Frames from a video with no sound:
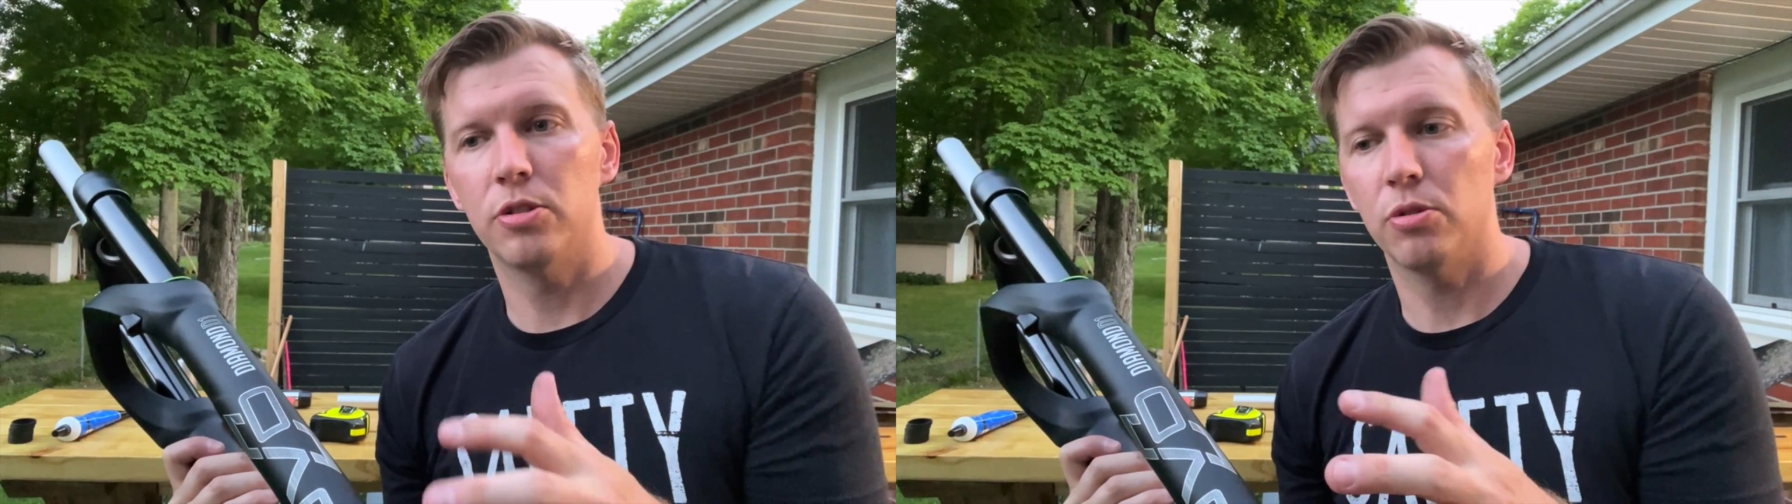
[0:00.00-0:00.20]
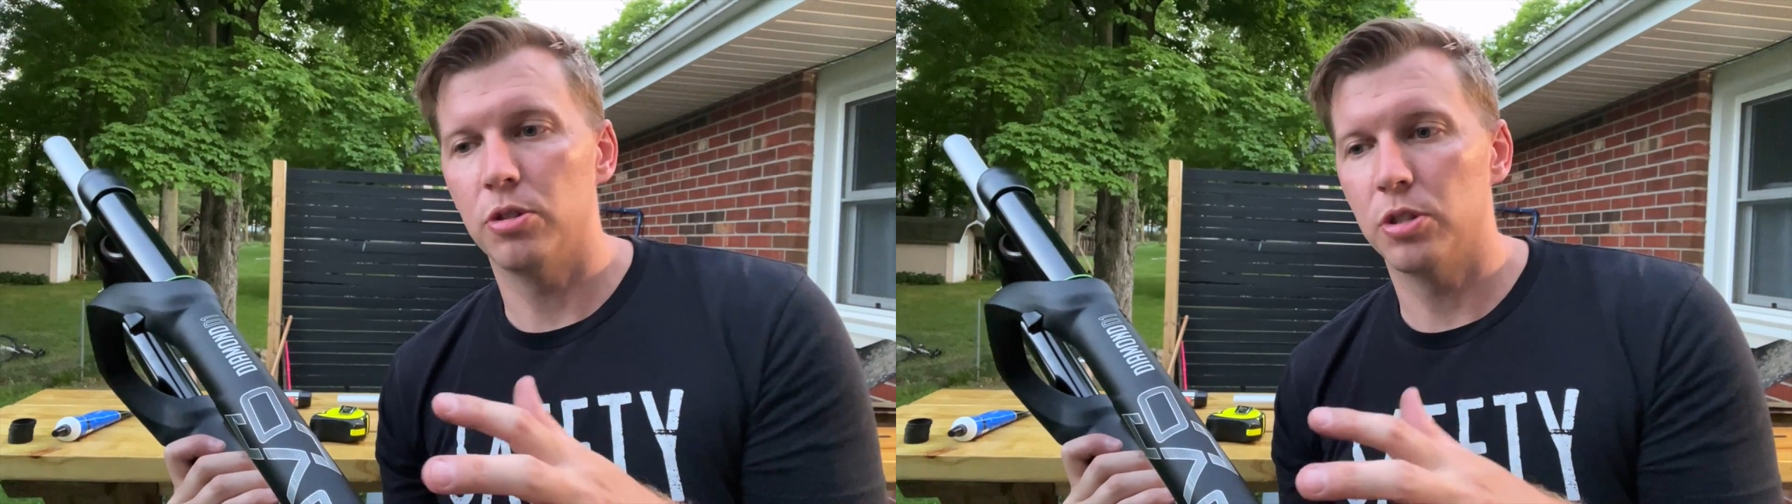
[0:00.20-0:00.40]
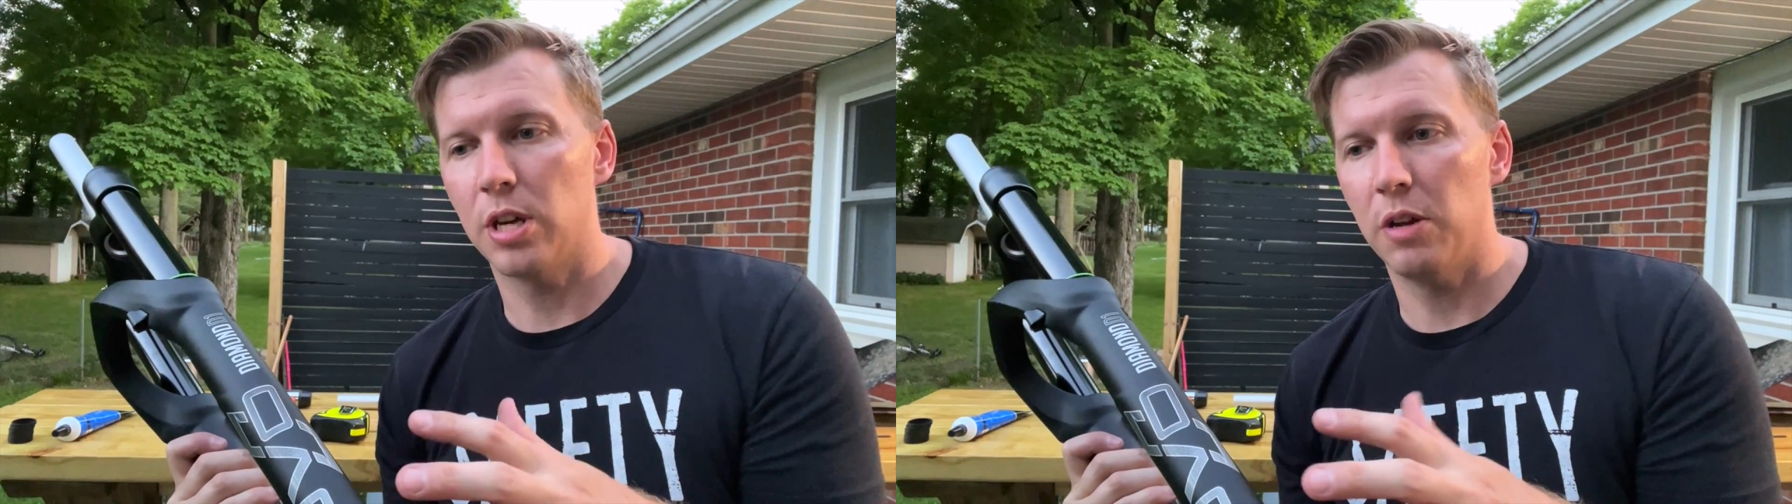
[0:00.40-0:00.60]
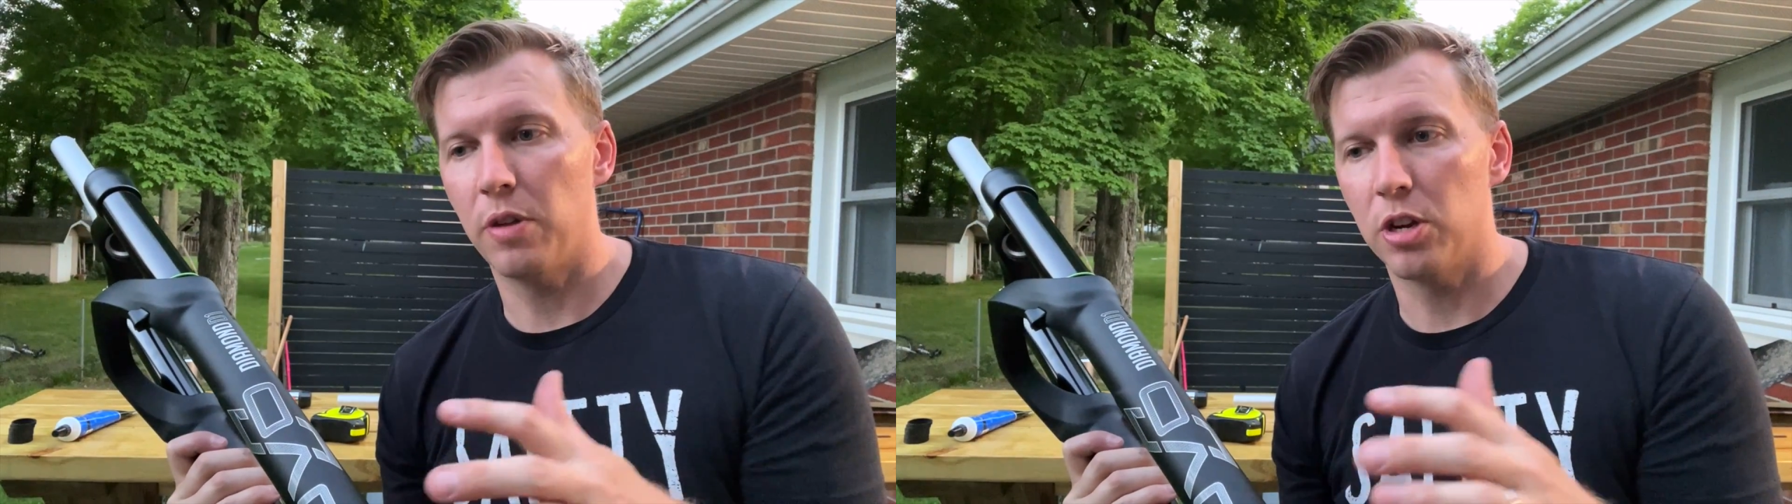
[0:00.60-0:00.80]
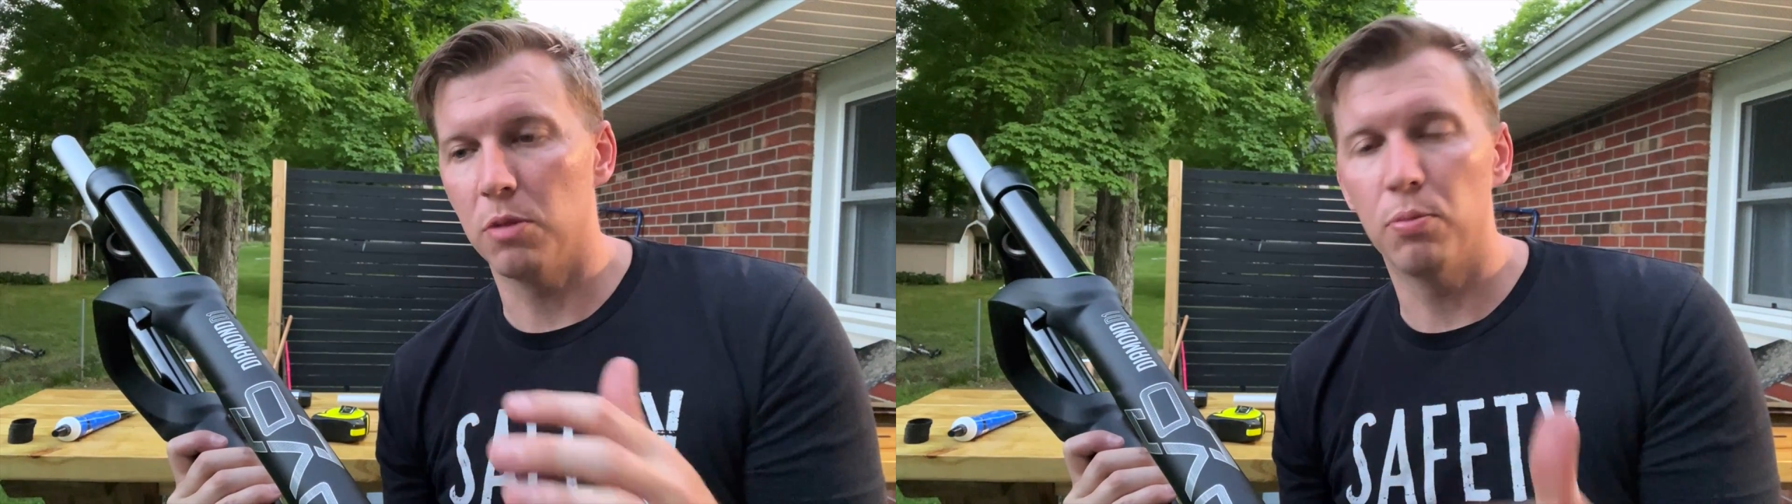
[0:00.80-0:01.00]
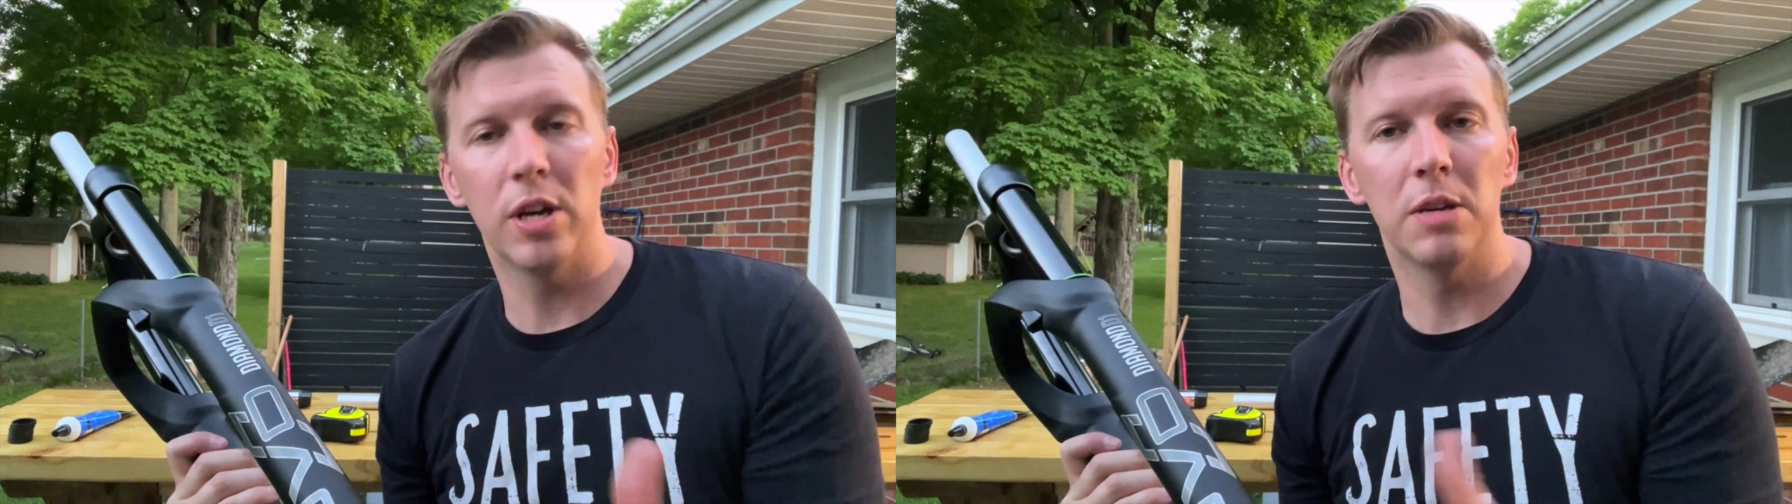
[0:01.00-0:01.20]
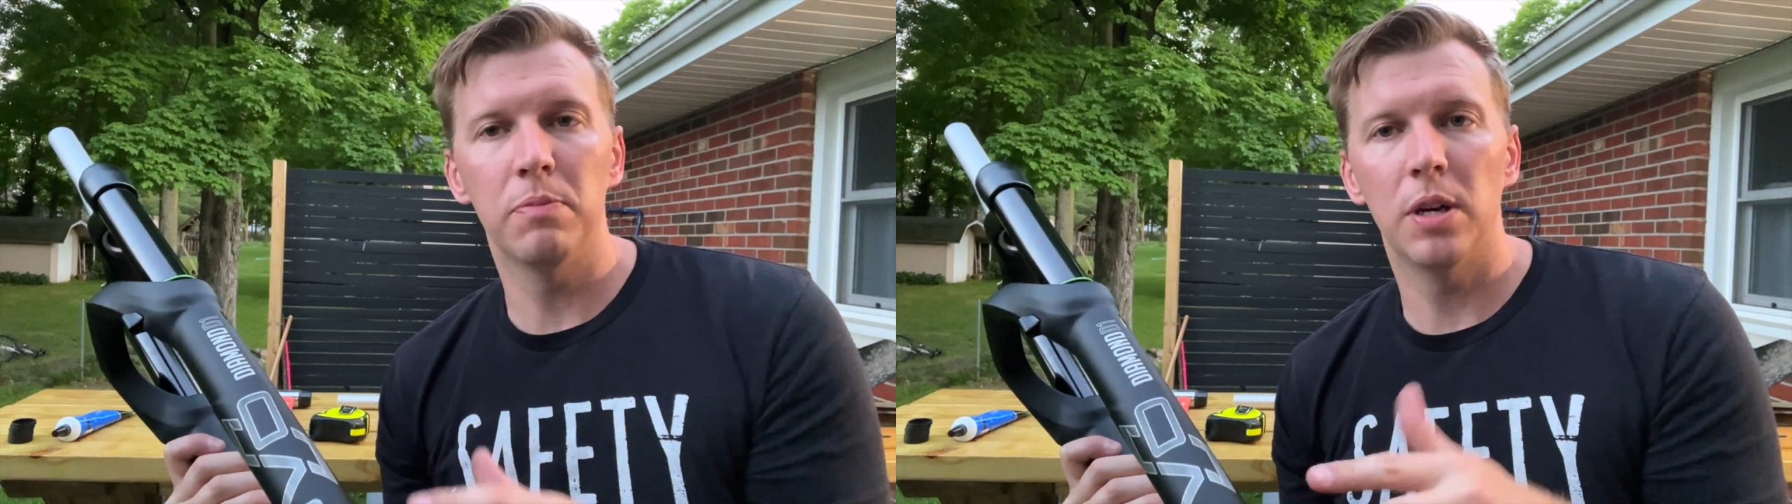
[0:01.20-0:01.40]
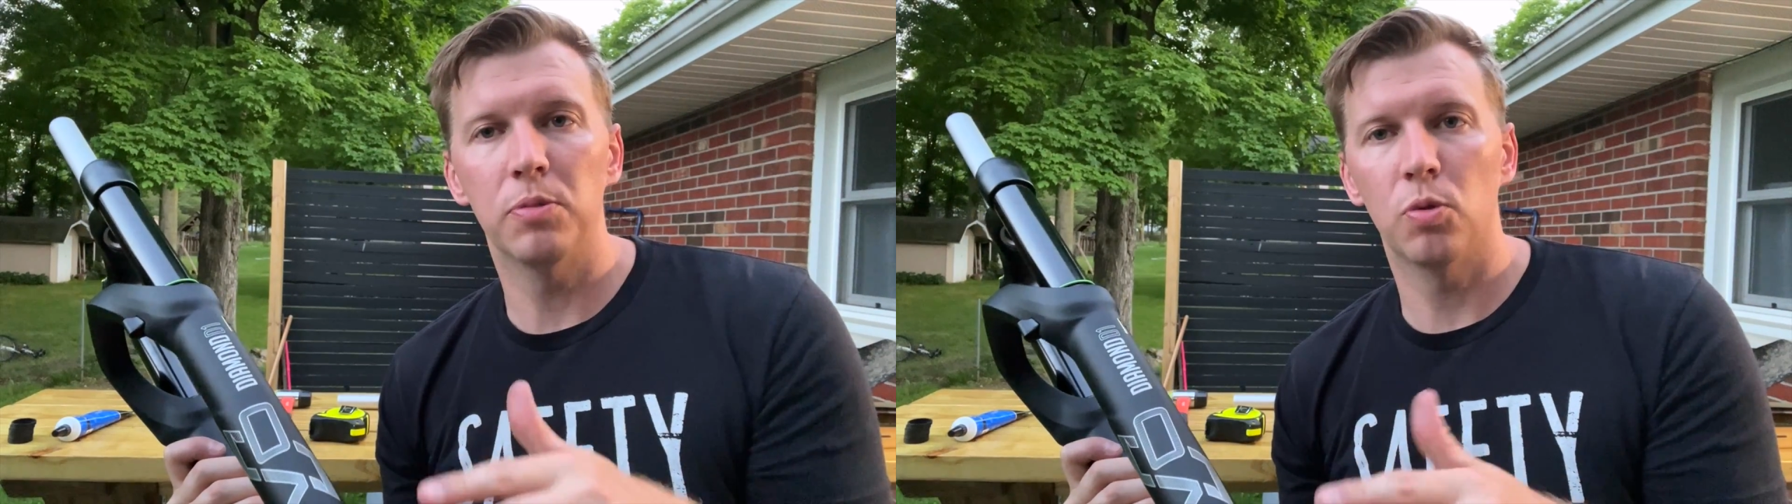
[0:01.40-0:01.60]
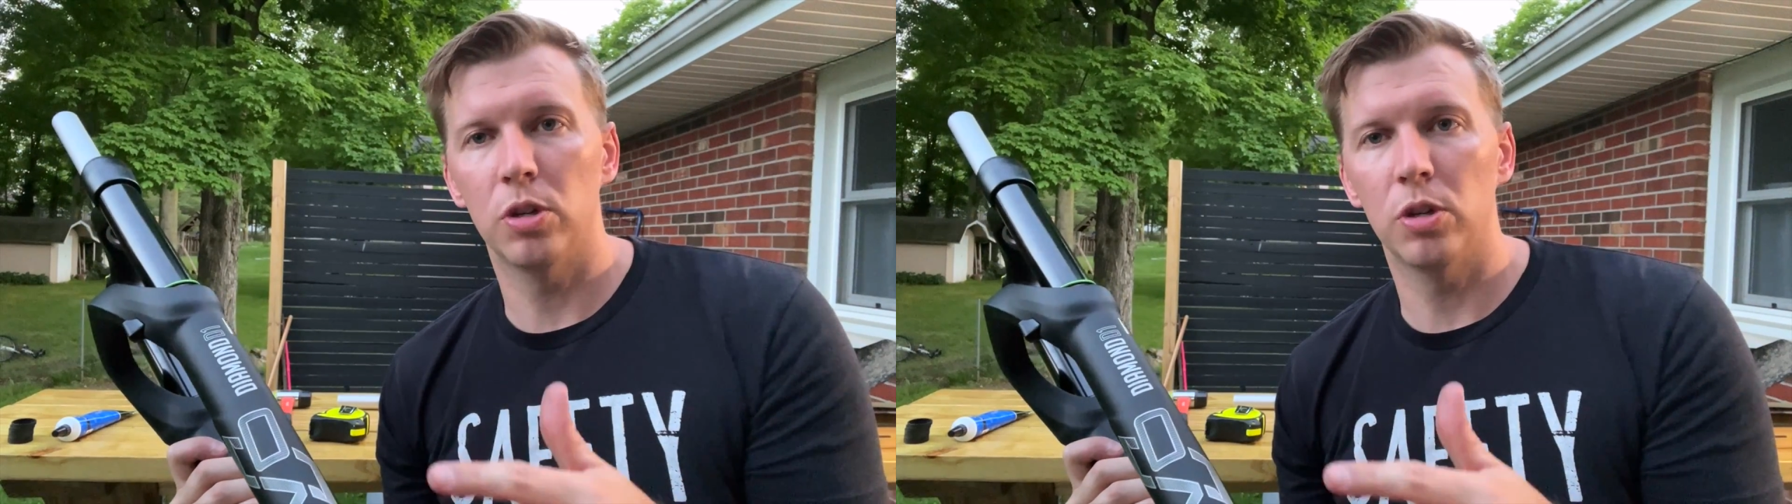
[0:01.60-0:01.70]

or just kind of like your braking bumps,